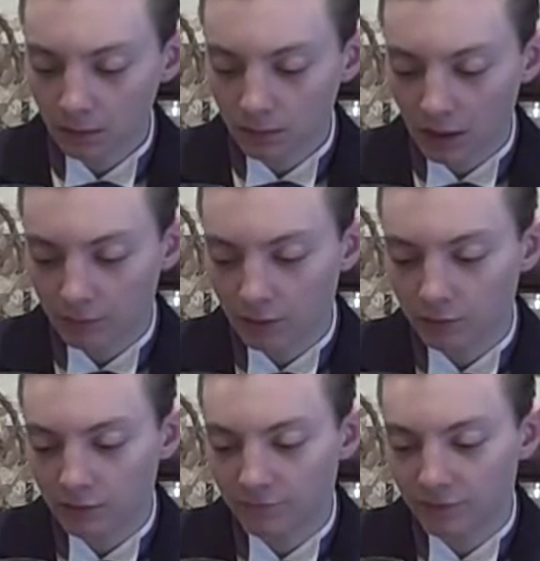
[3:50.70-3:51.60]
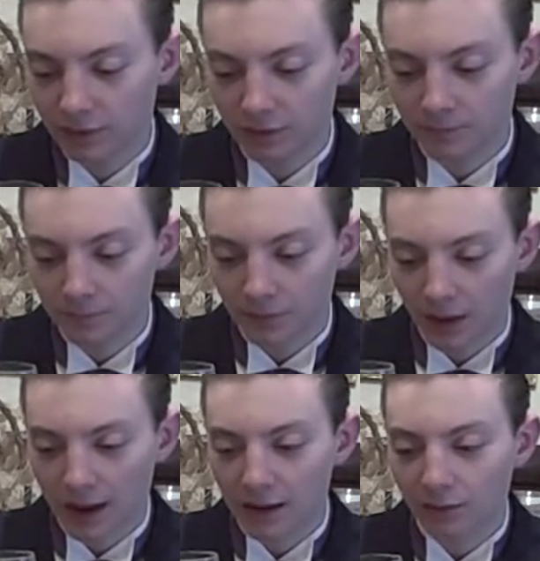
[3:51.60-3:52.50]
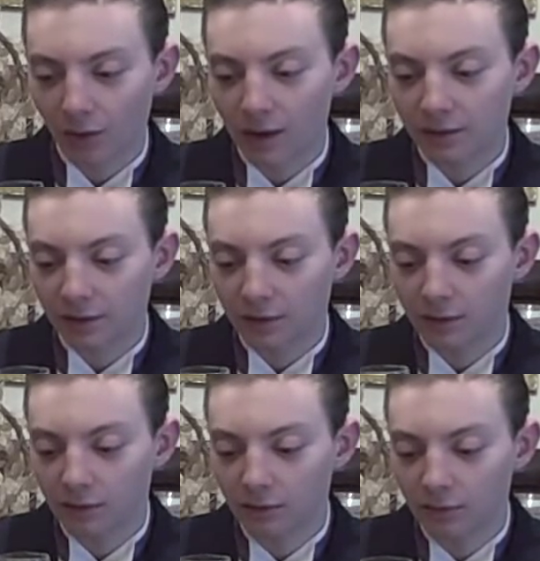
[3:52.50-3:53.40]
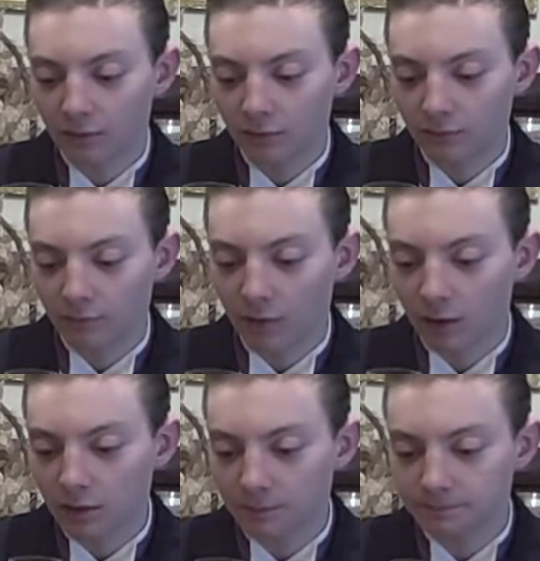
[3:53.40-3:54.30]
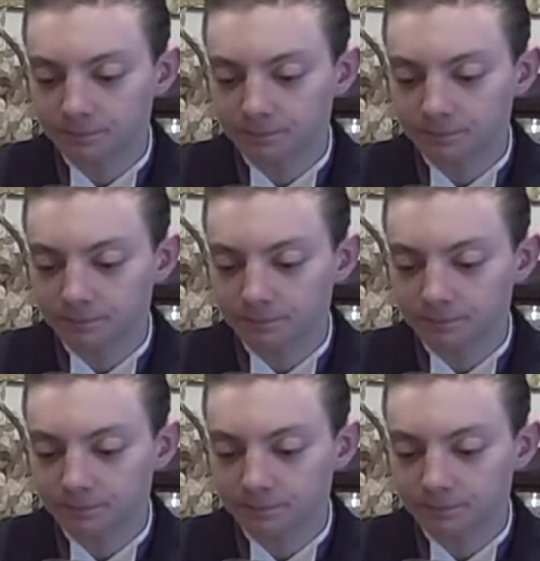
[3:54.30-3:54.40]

Now we're going in for the analyzing run.